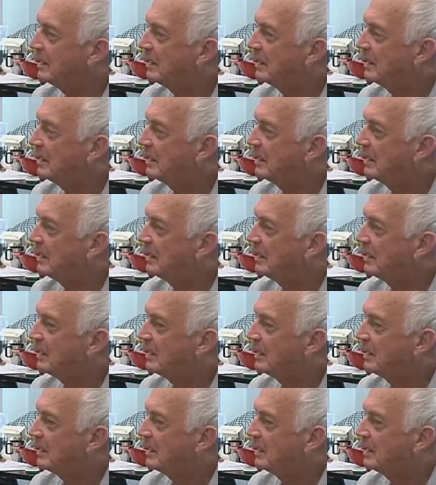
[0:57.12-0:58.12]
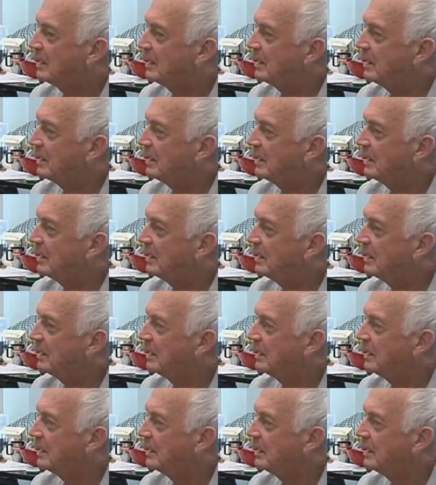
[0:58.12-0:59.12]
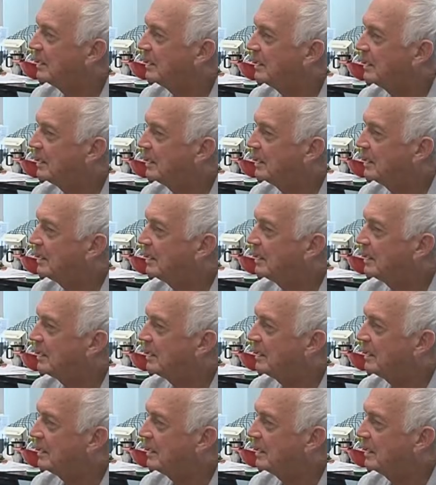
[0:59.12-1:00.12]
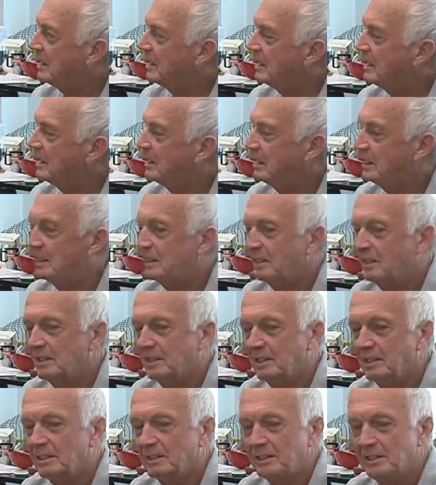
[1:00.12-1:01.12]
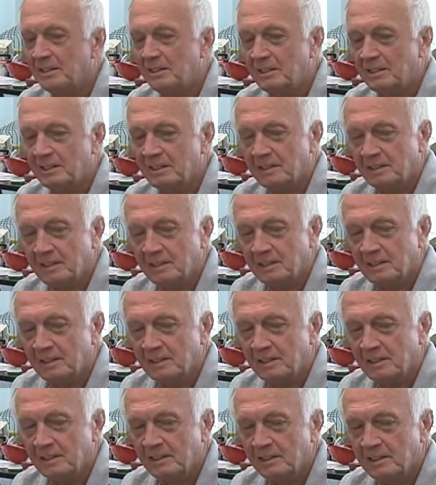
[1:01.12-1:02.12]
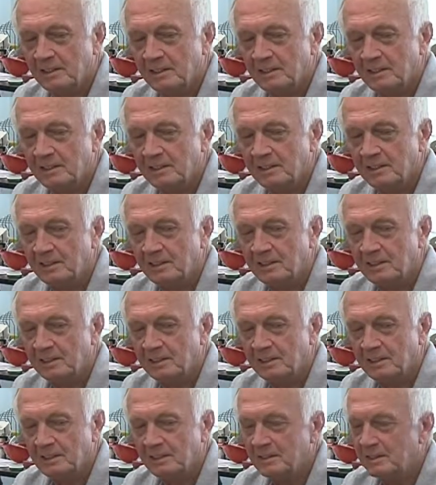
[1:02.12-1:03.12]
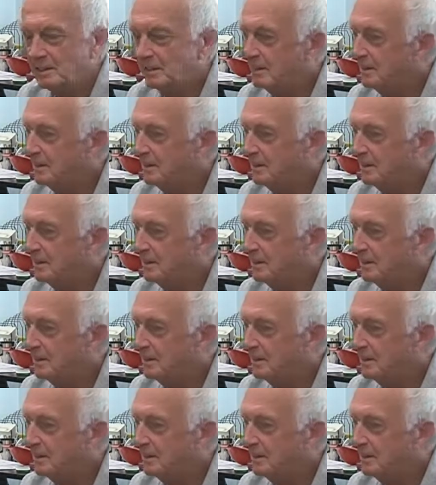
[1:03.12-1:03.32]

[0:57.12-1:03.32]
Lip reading: (silent)